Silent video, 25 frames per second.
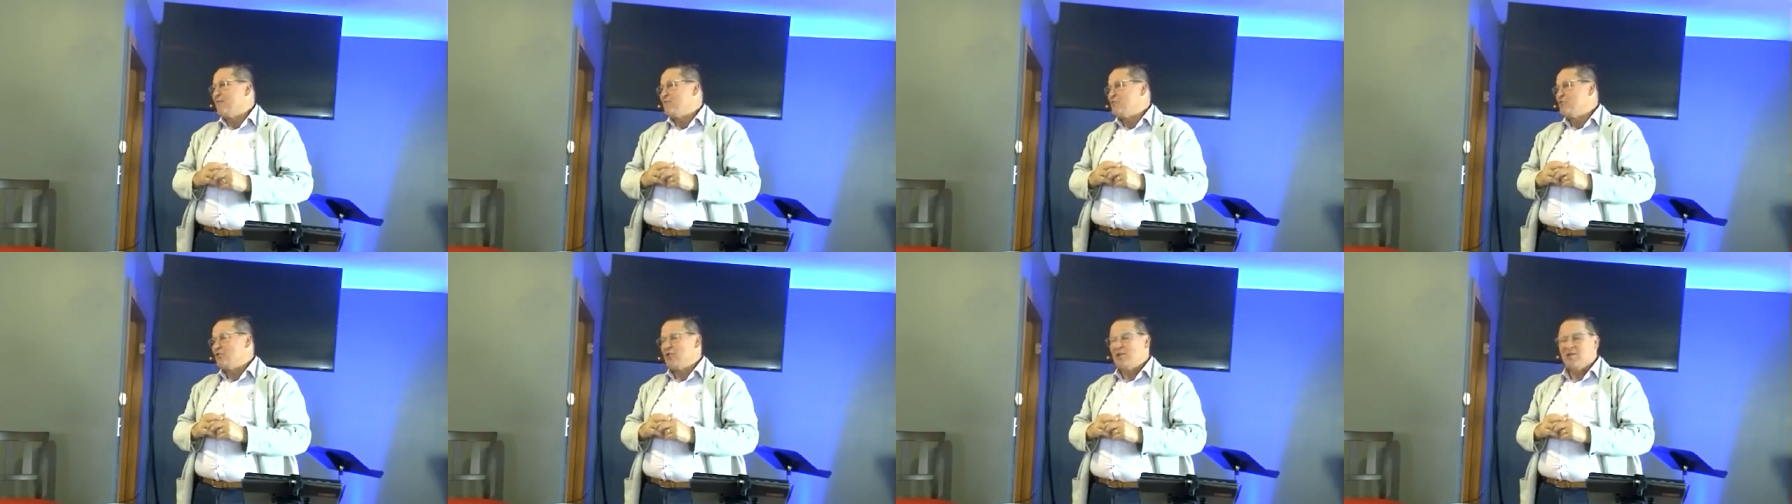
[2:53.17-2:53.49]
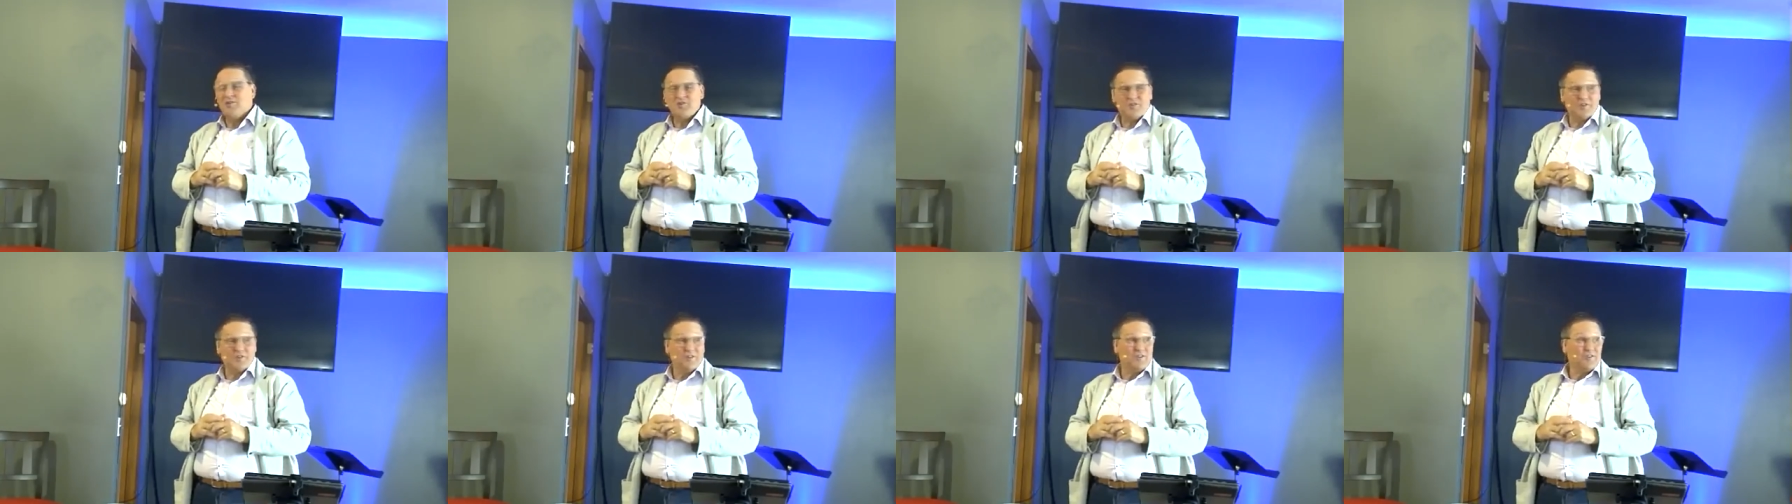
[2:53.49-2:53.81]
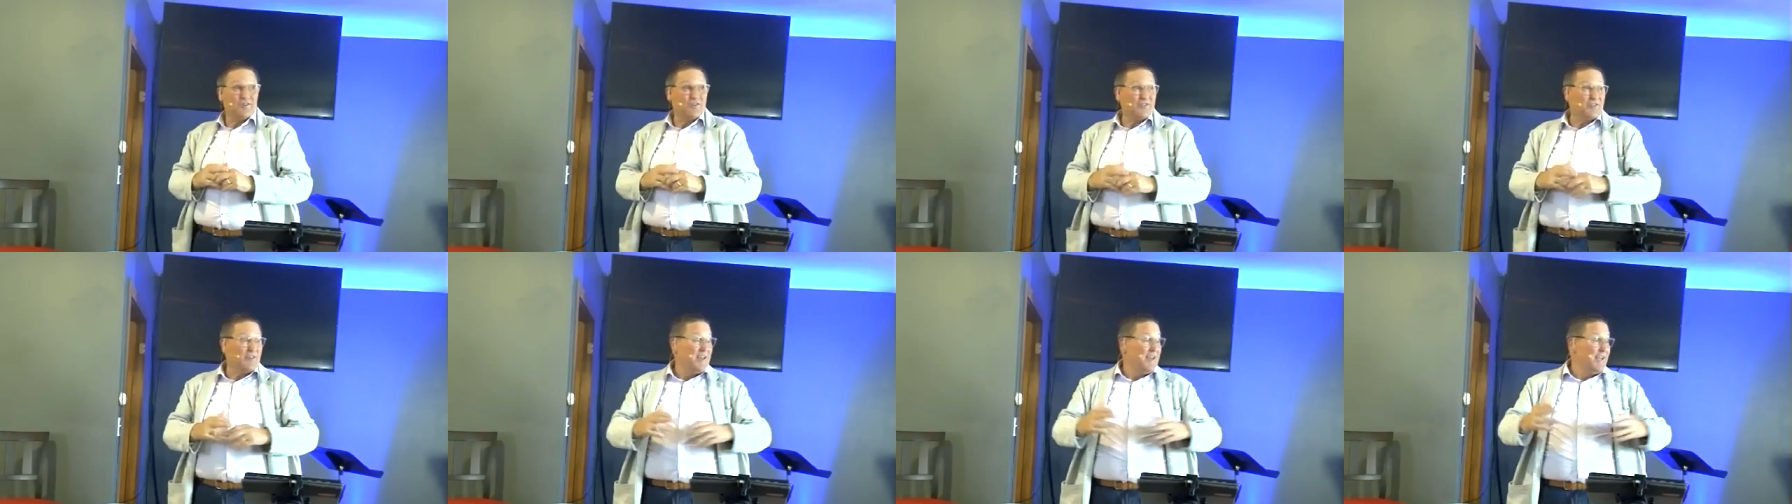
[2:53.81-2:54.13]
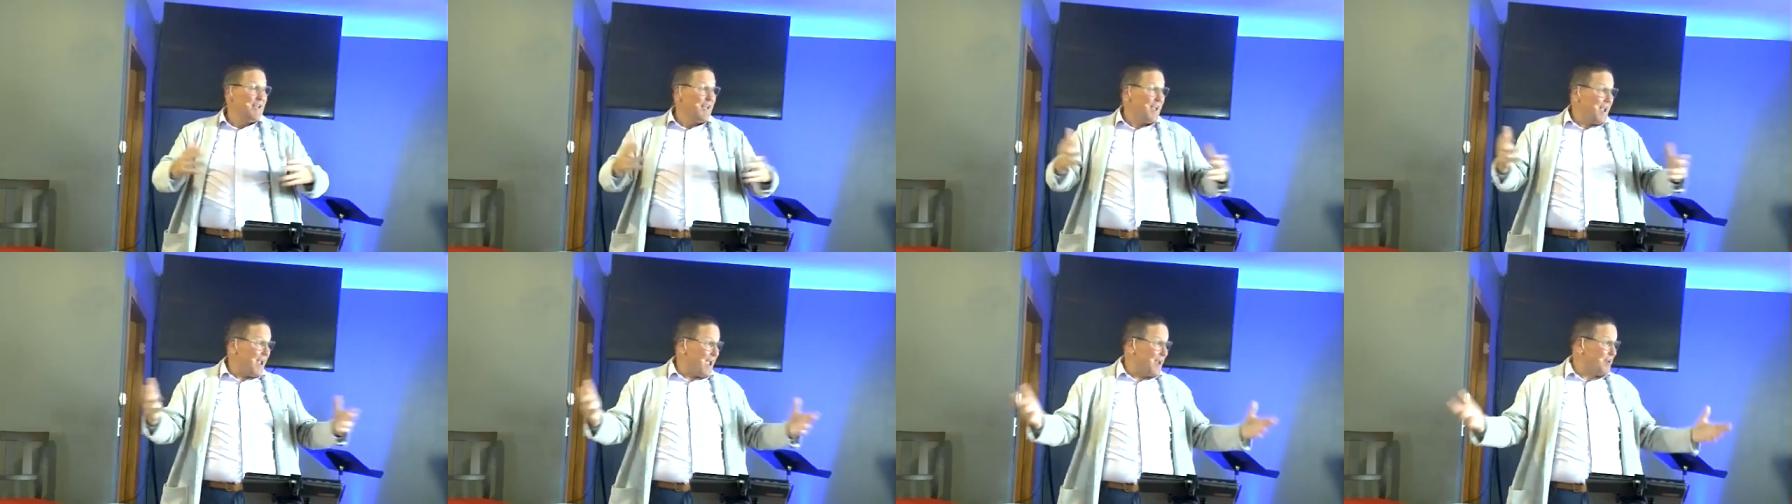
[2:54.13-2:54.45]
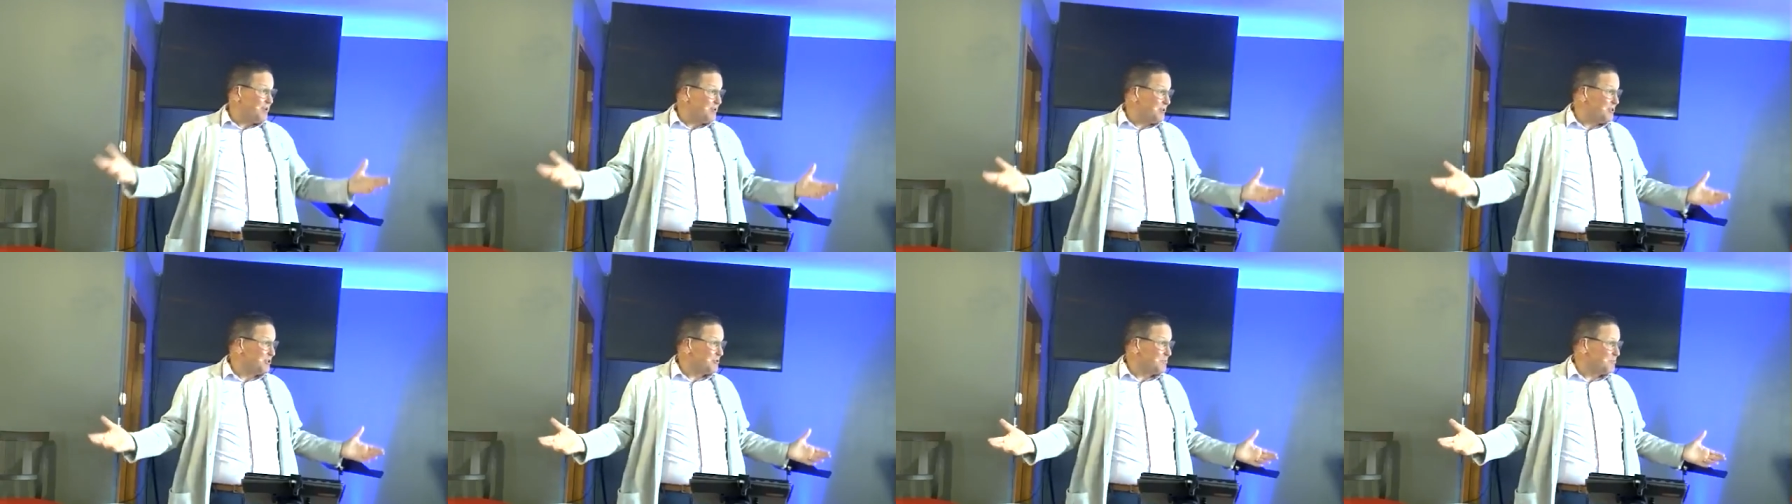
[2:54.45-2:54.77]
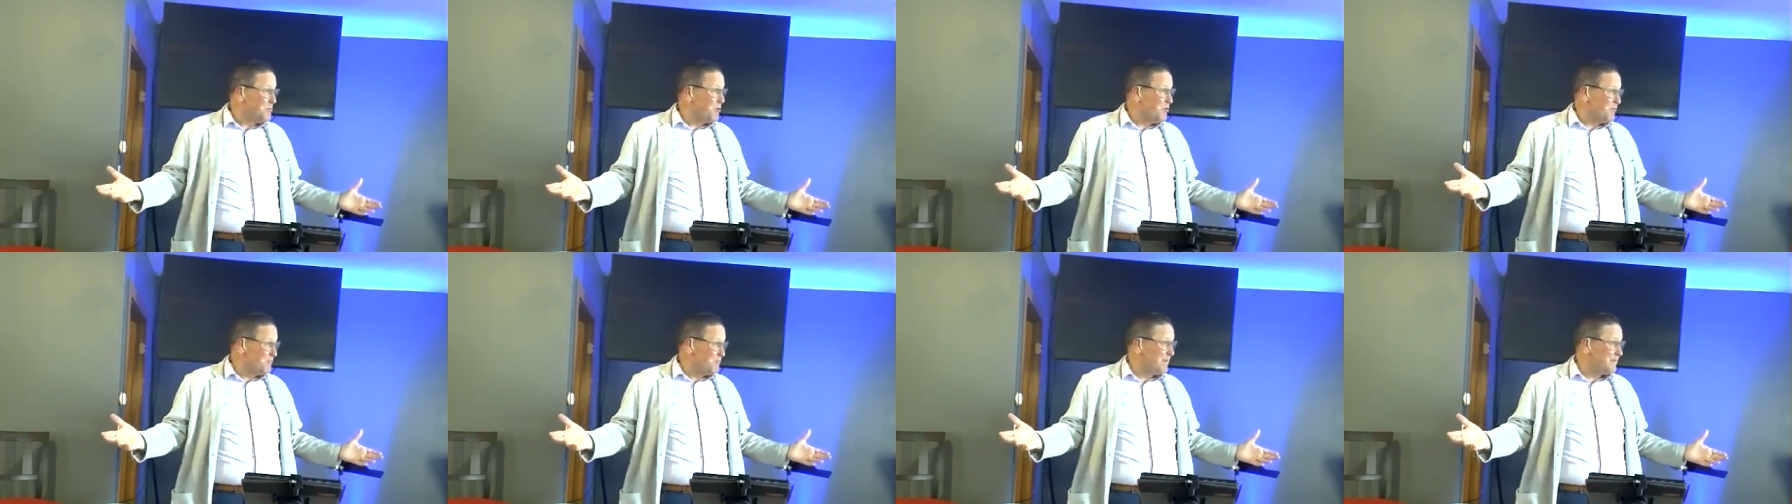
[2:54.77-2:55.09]
of Jesus and
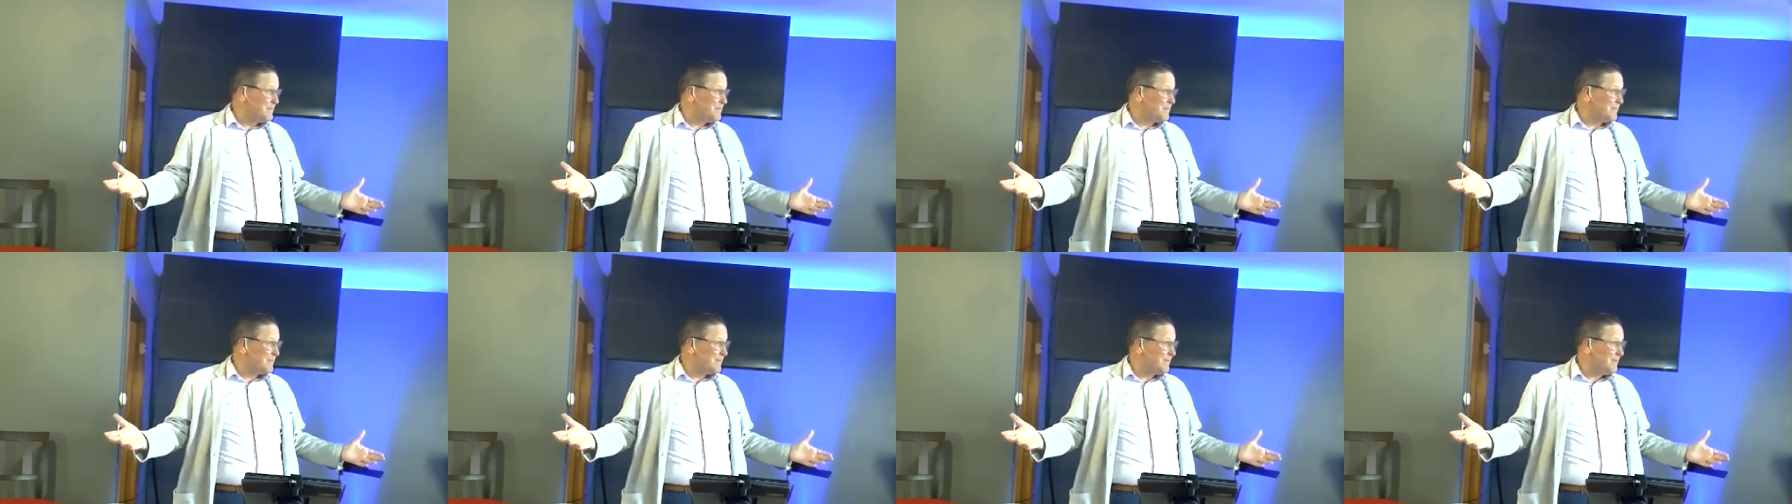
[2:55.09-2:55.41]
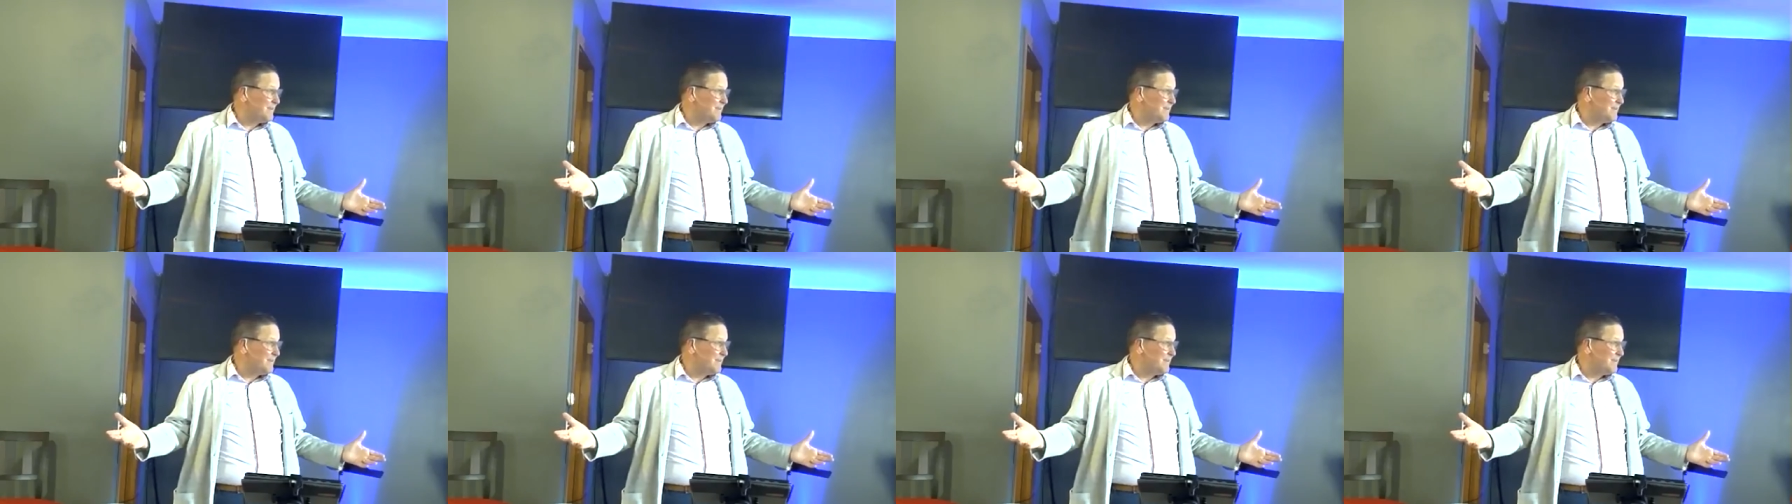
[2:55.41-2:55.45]
his movement.